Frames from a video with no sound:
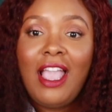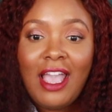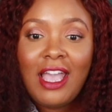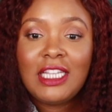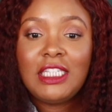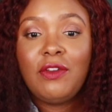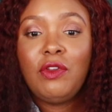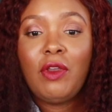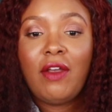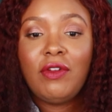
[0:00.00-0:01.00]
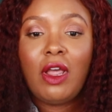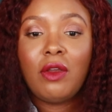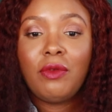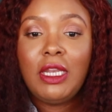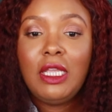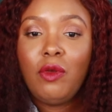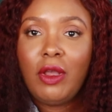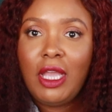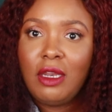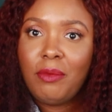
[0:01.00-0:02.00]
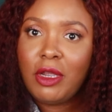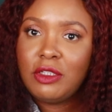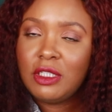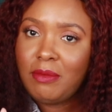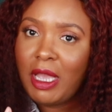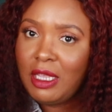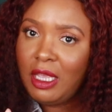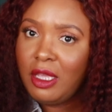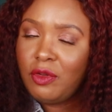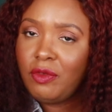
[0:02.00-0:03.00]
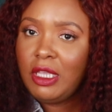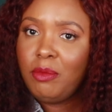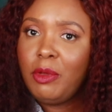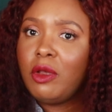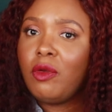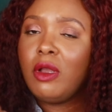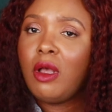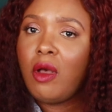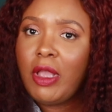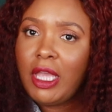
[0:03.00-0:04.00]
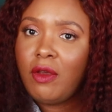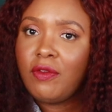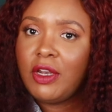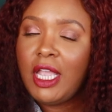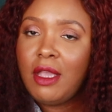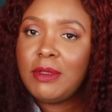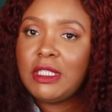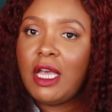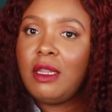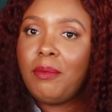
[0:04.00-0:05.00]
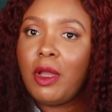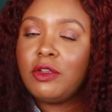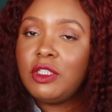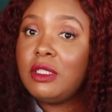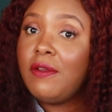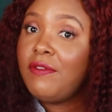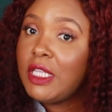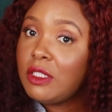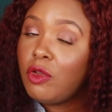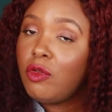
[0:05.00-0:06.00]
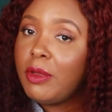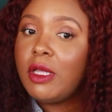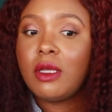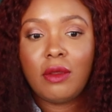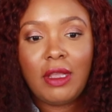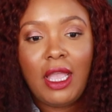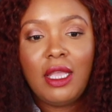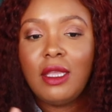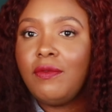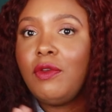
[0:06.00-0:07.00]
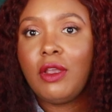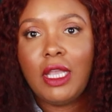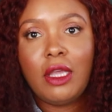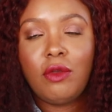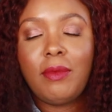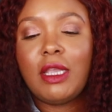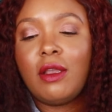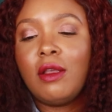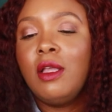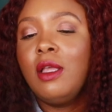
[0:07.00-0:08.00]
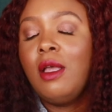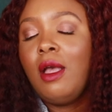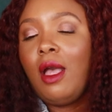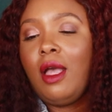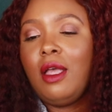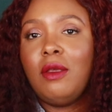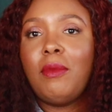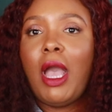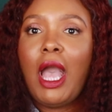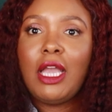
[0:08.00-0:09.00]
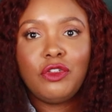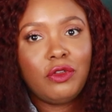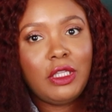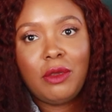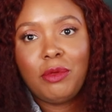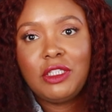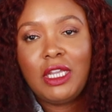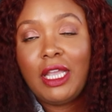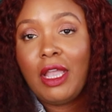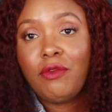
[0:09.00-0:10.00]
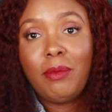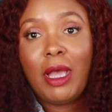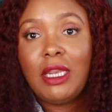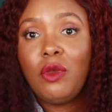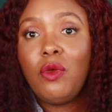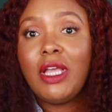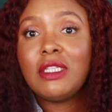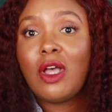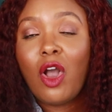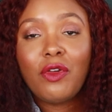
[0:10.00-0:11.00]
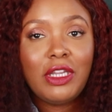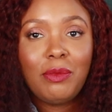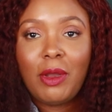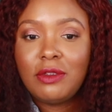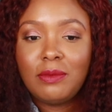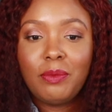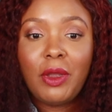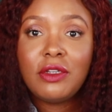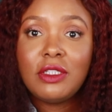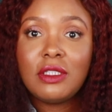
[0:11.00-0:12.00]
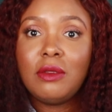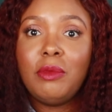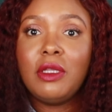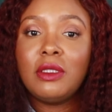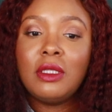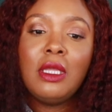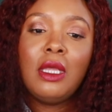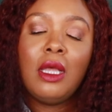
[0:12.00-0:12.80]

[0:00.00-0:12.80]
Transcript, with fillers: And if you haven't already, go ahead and purchase my Candle ebook or go head over to Amazon and purchase the physical book, okay? If you're a candle maker. Um, I truly appreciate everybody who has already pur purchased the book.